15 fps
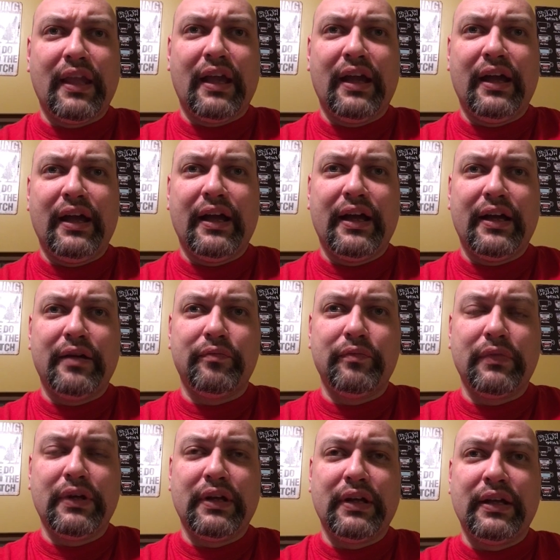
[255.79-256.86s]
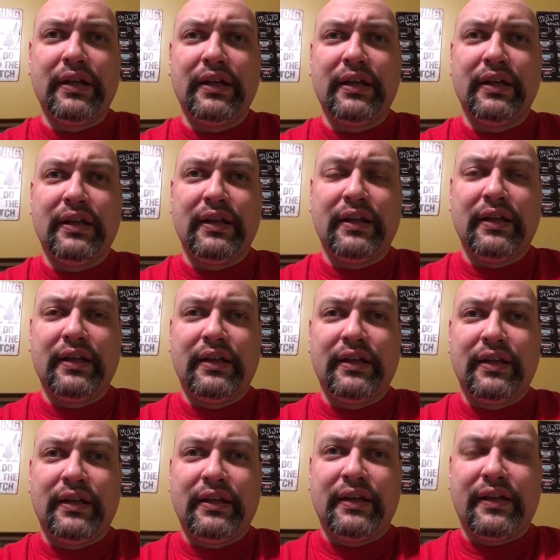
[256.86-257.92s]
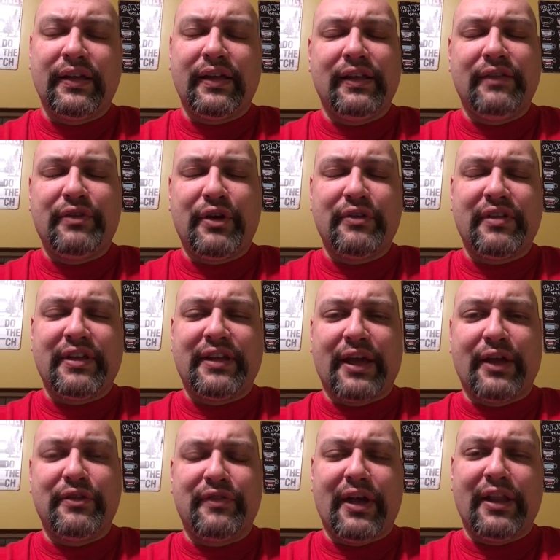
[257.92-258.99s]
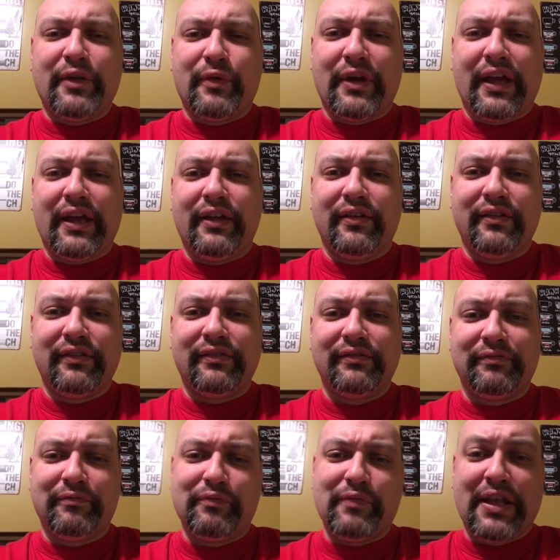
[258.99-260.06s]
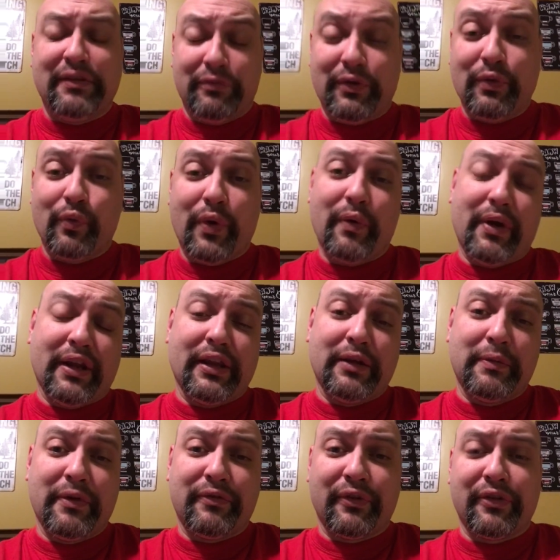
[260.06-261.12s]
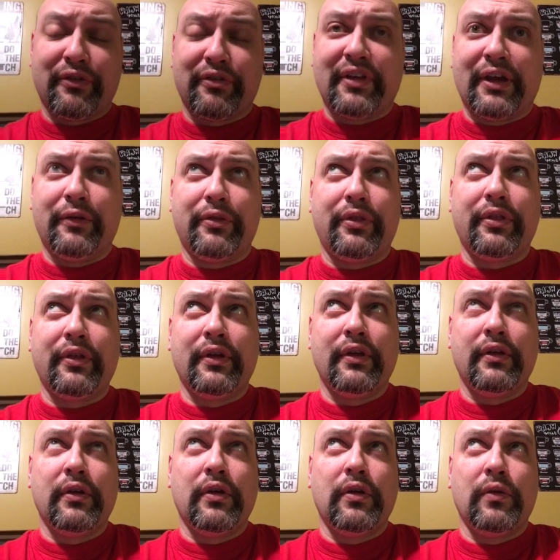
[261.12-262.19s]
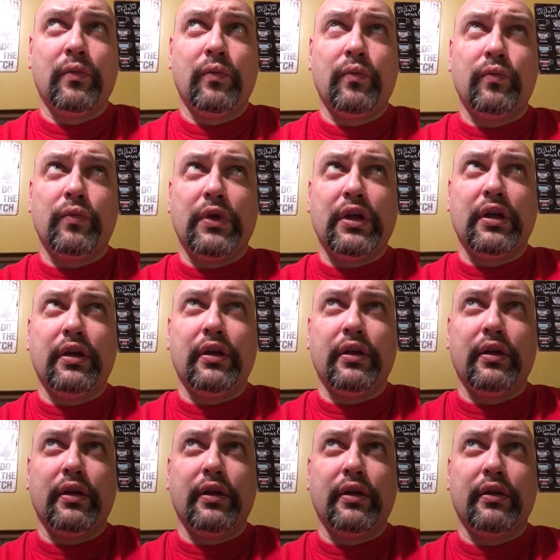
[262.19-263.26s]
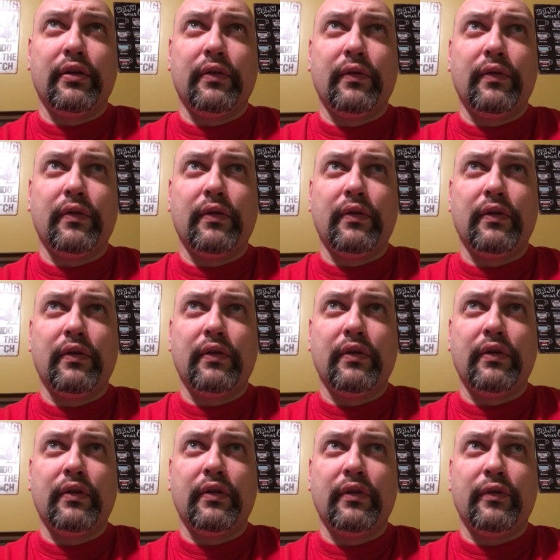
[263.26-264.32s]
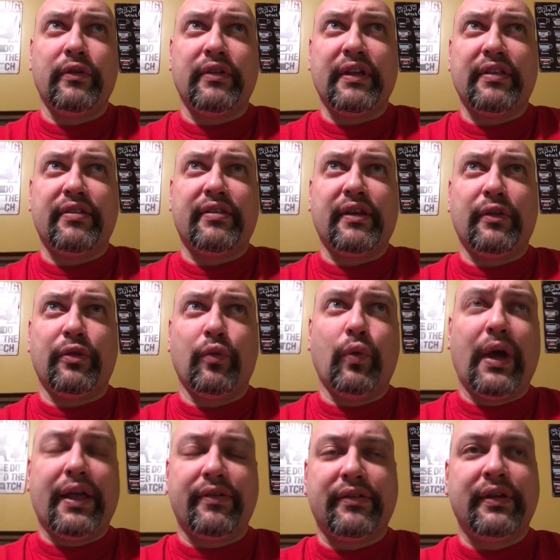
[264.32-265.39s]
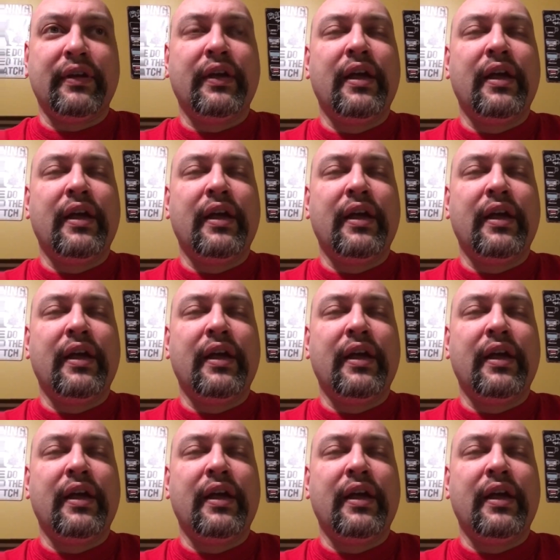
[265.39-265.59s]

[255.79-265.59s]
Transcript: Um, I, I love how I say down the valley when I mean we went a little bit further south. Eh, is that? Southwest.